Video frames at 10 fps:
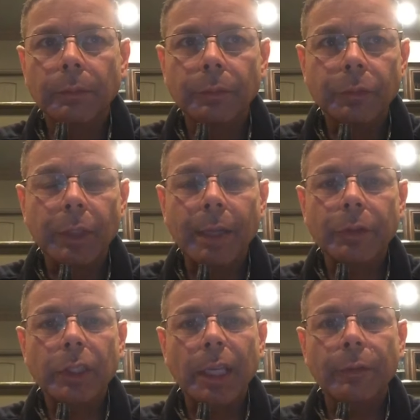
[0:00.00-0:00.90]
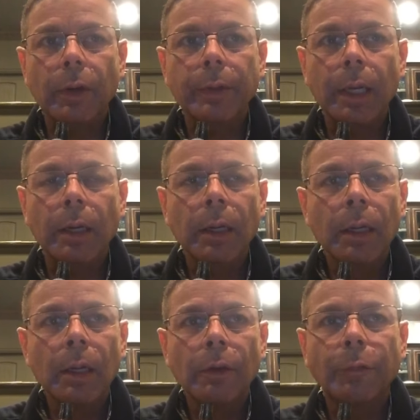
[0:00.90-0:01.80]
flavor saver on there,
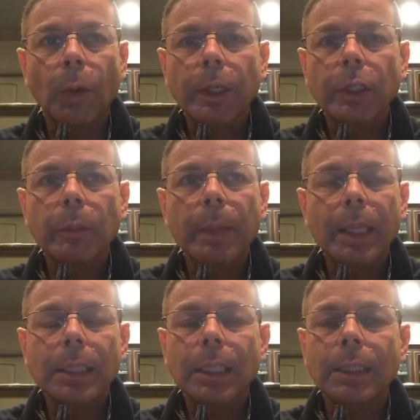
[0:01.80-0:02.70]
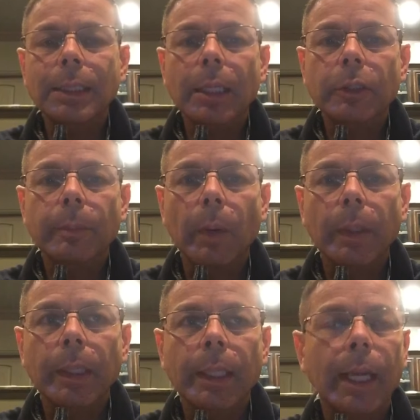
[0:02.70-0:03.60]
4 cubettes, and he's out
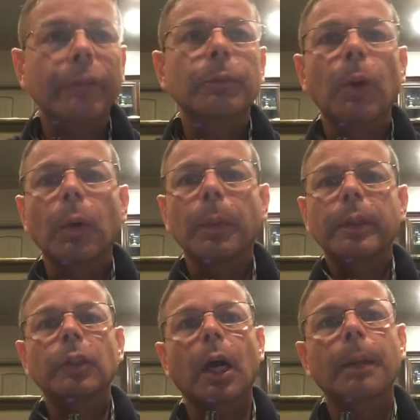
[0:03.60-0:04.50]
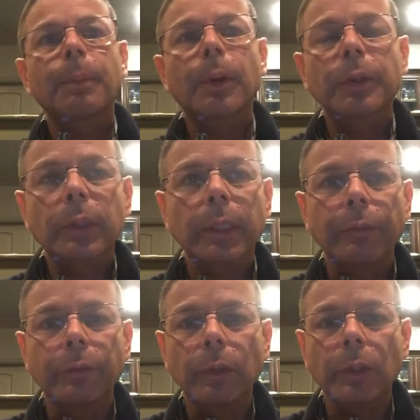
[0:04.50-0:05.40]
smoking. And I've smoked with John personally a
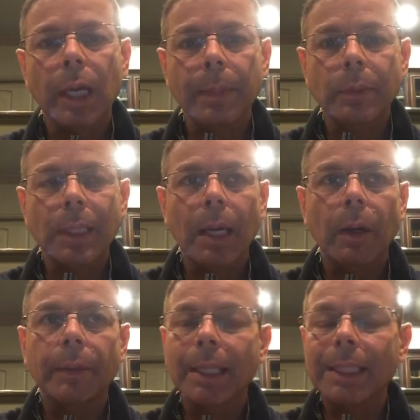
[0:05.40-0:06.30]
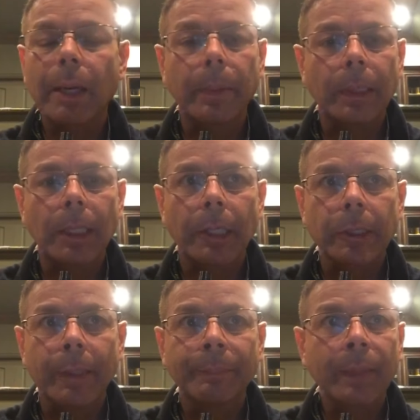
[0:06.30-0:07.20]
few times now, and that's how he does
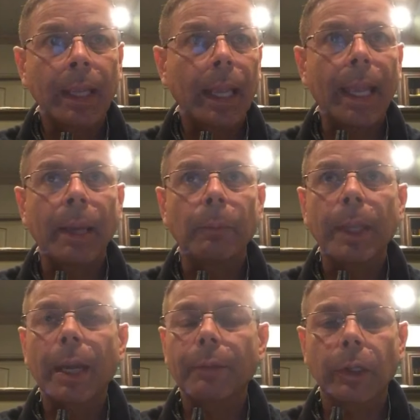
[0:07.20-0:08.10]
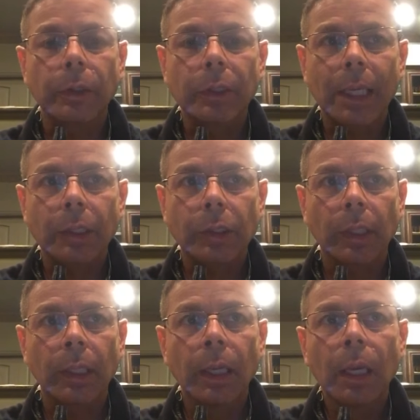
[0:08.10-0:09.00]
it, and we have a good session.
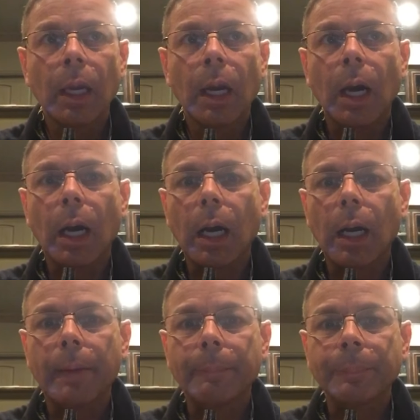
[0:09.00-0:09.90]
That